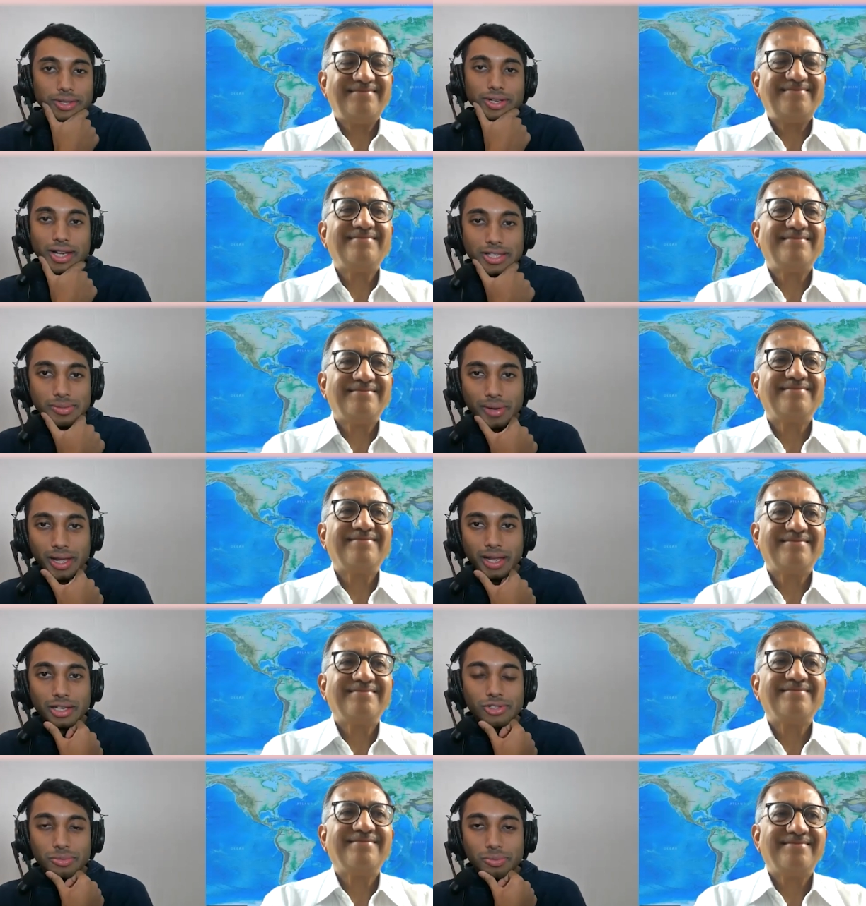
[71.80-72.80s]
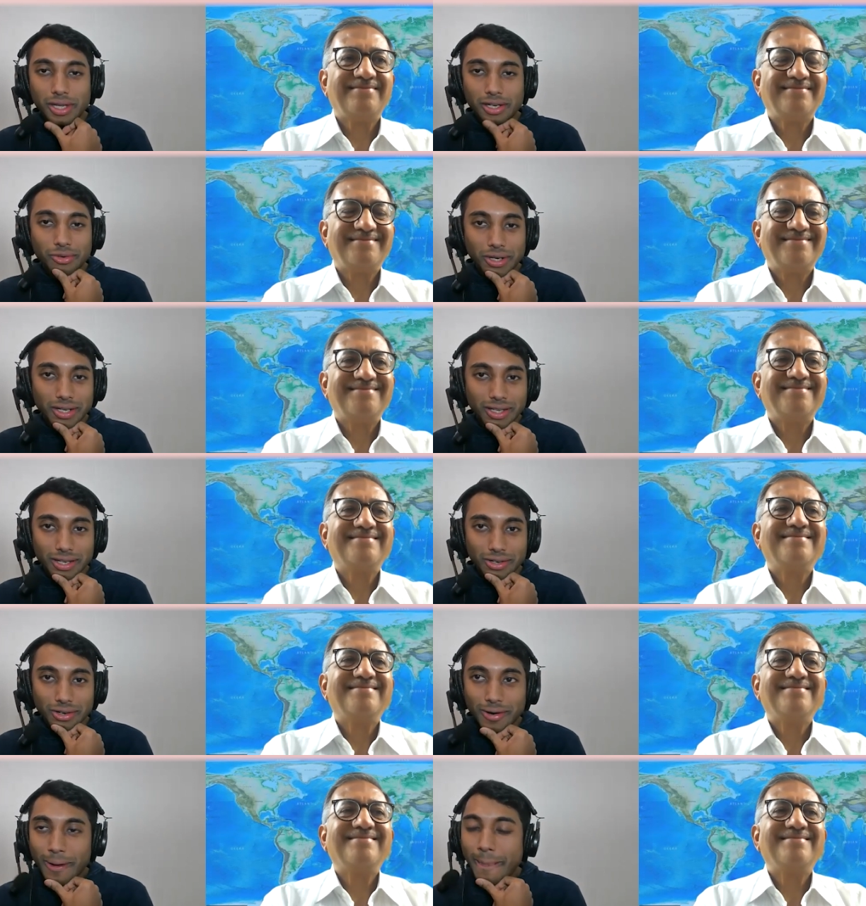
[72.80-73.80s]
Speaker 1: the guys my age are playing
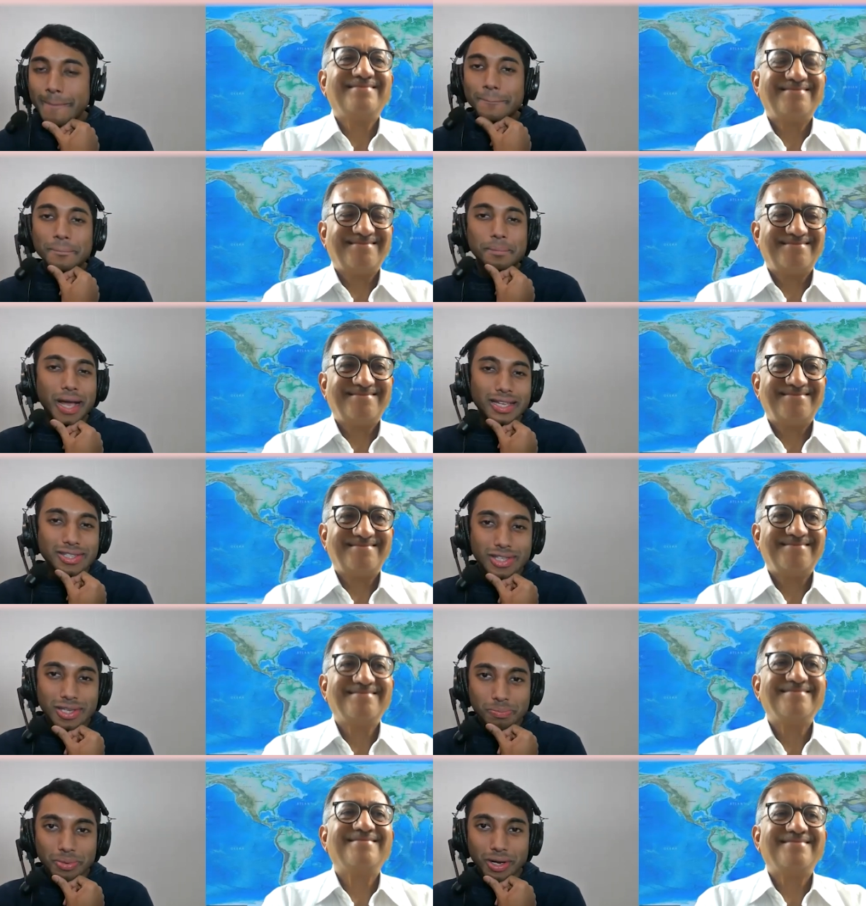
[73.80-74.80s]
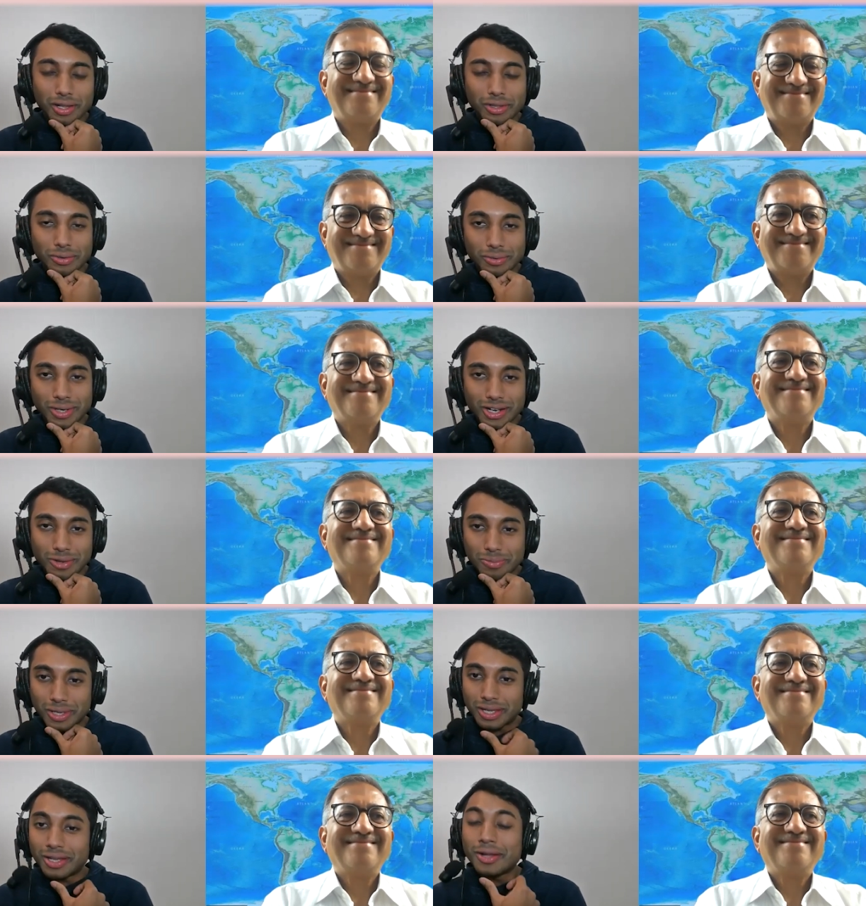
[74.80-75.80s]
cricket or basketball or
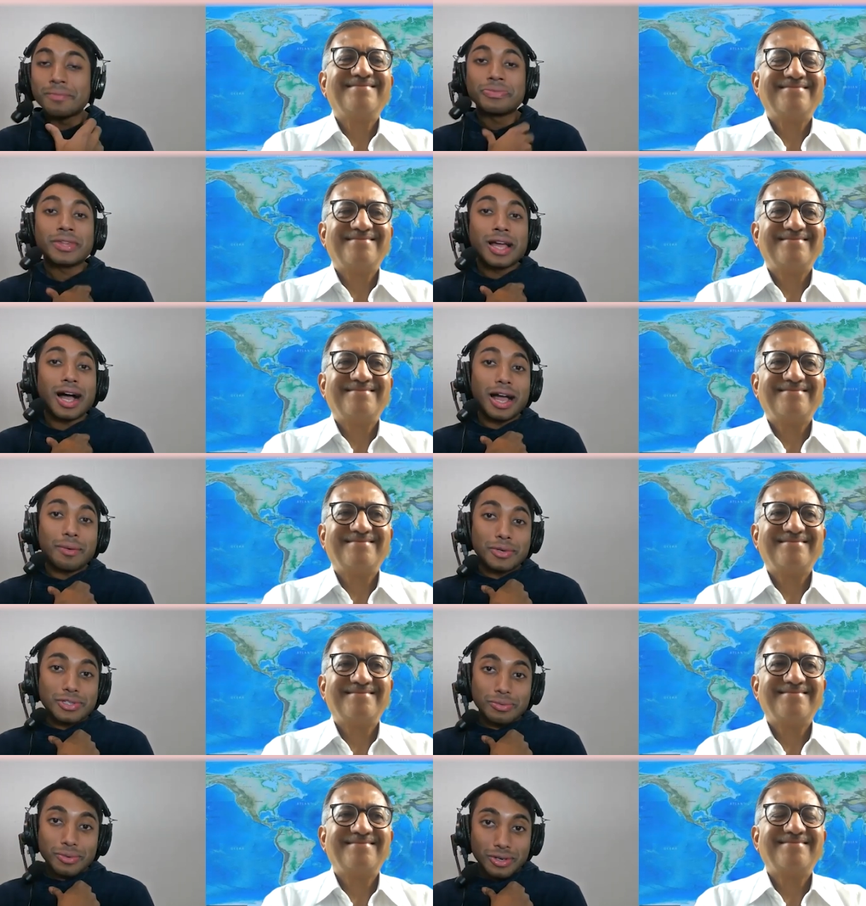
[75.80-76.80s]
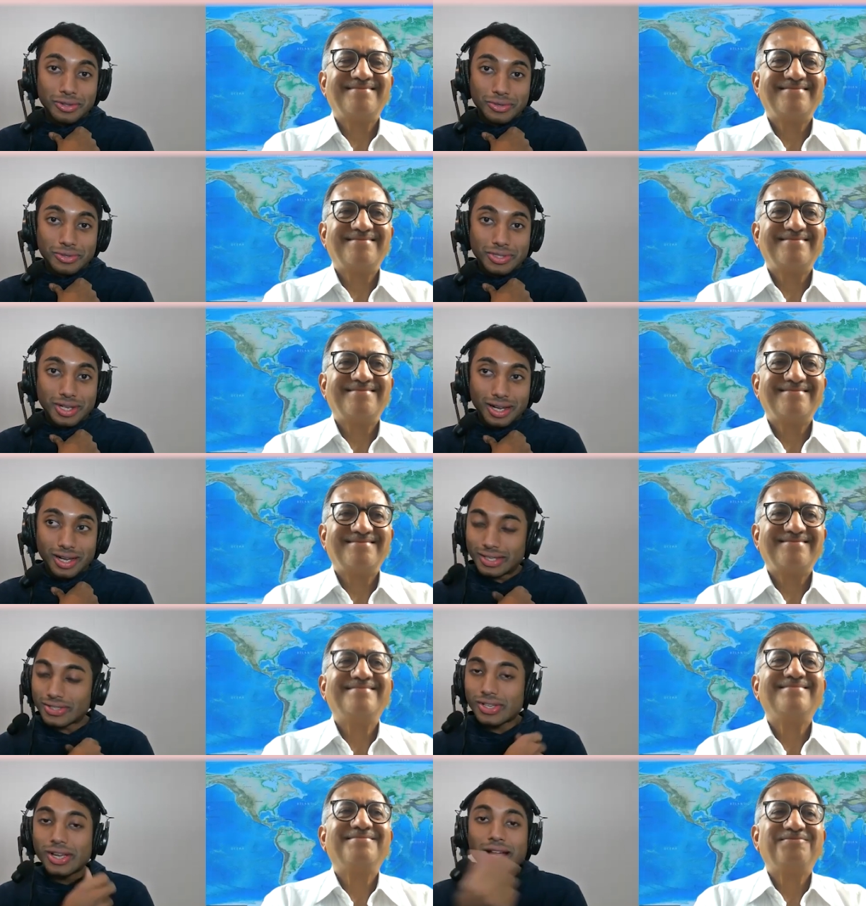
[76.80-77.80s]
rugby, I wasn't one of those
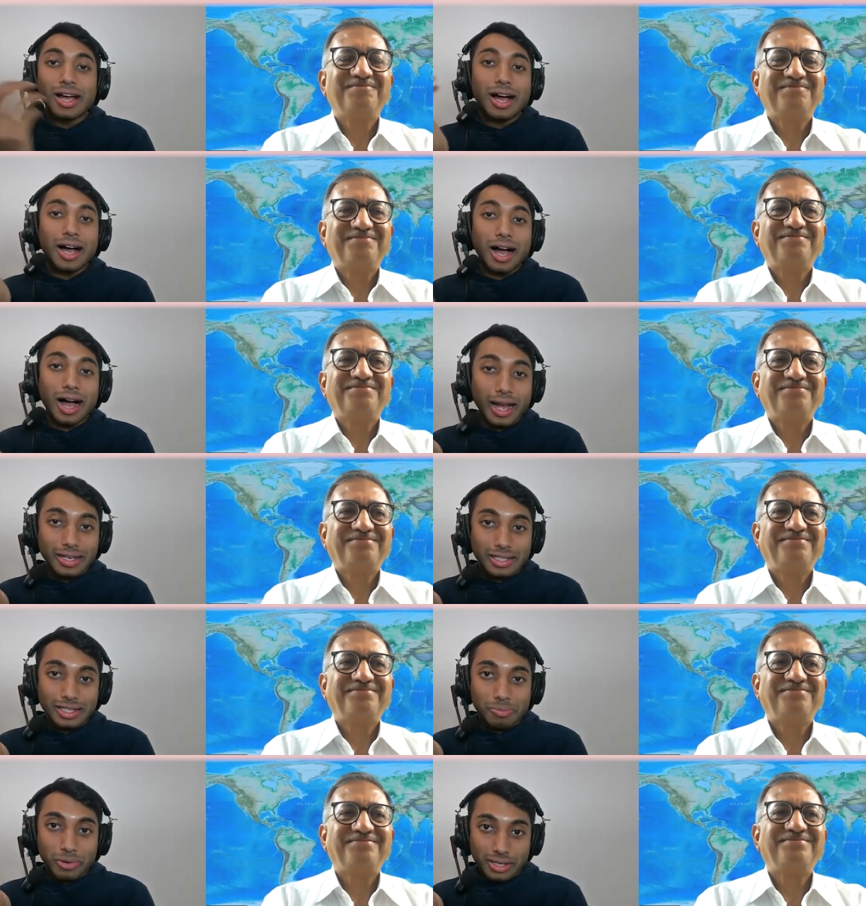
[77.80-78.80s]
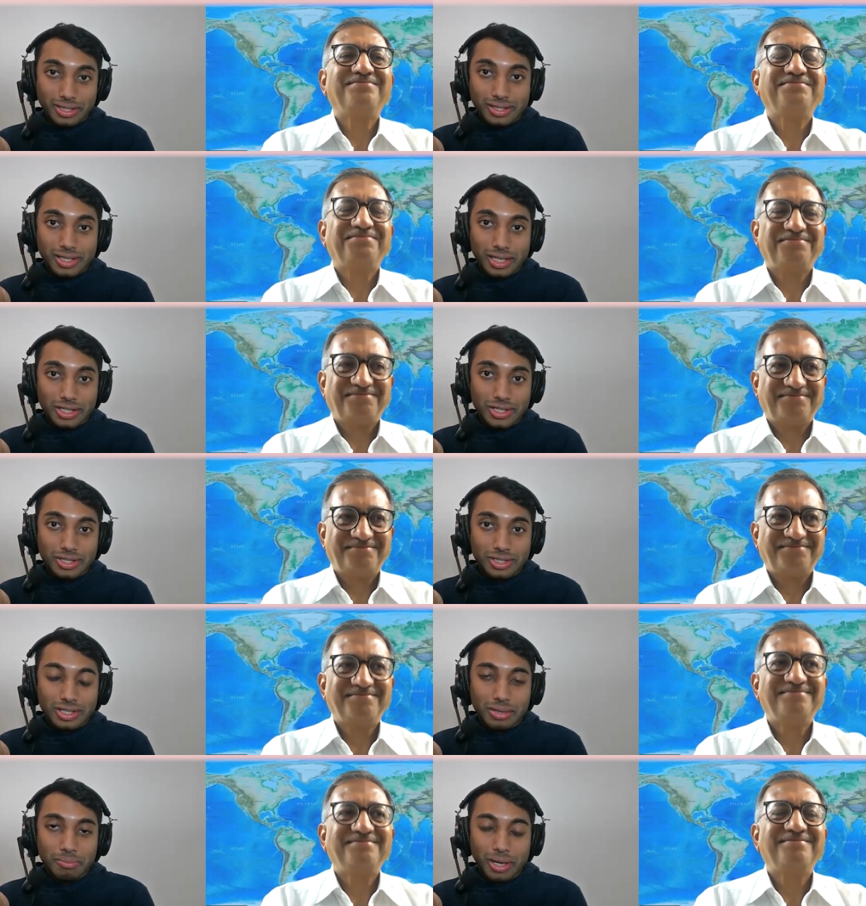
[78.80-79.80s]
guys. I did
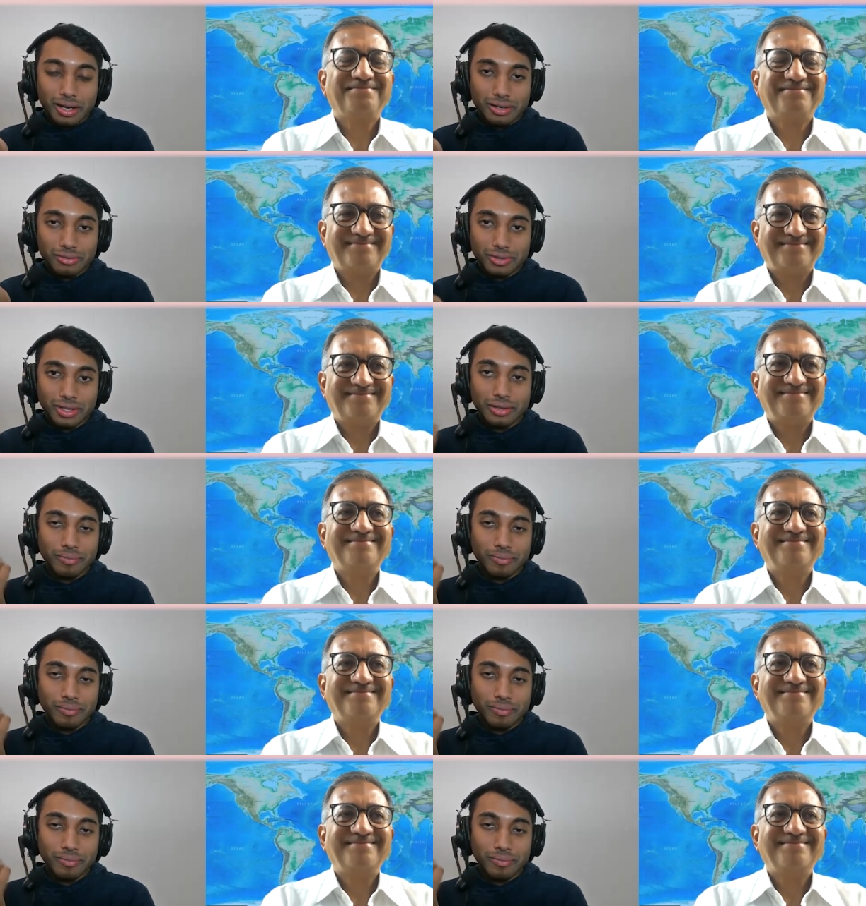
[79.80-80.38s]
presentations competitively.